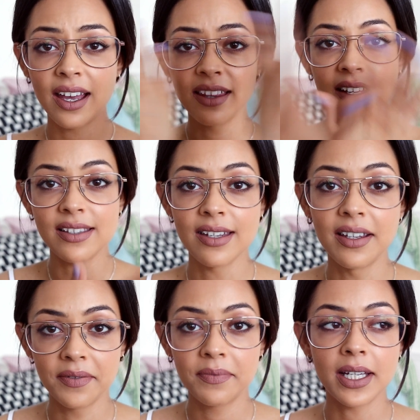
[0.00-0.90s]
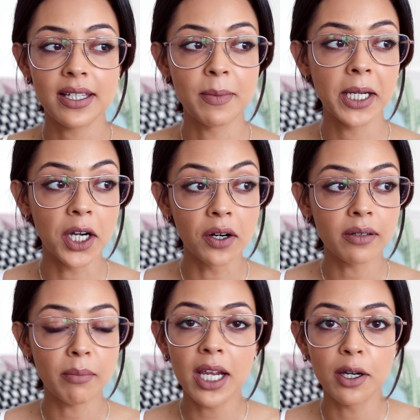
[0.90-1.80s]
and that's it. That's my
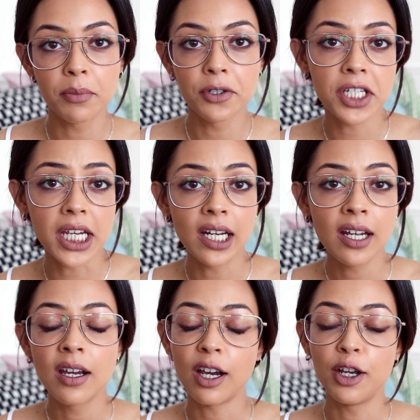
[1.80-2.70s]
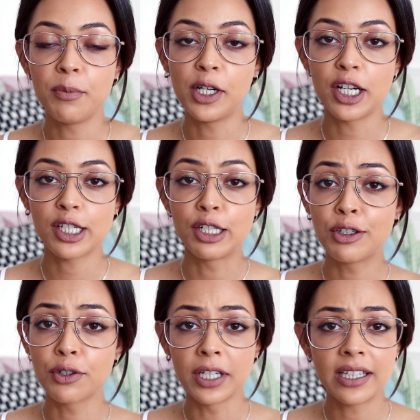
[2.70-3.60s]
current makeup routine. I hope you guys
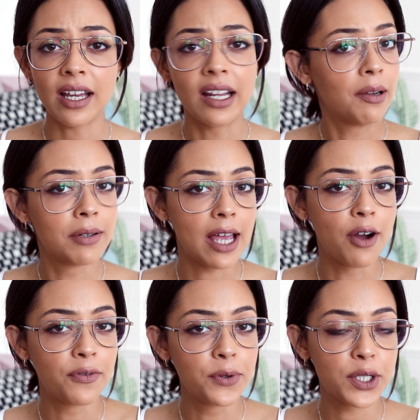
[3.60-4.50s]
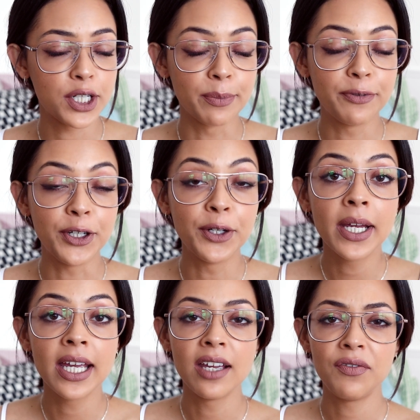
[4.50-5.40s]
enjoyed that and it was helpful to some of you.
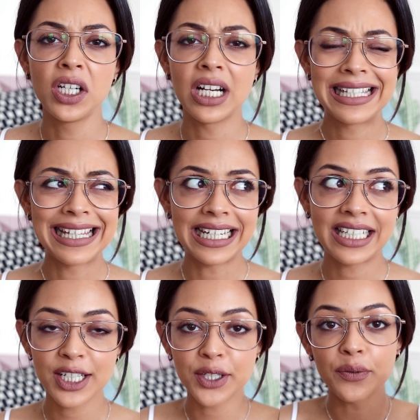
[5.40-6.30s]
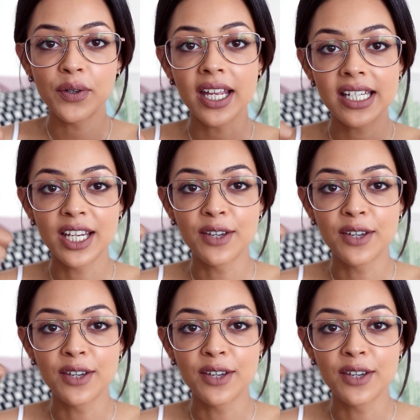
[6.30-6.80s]
If you guys liked it, don't forget to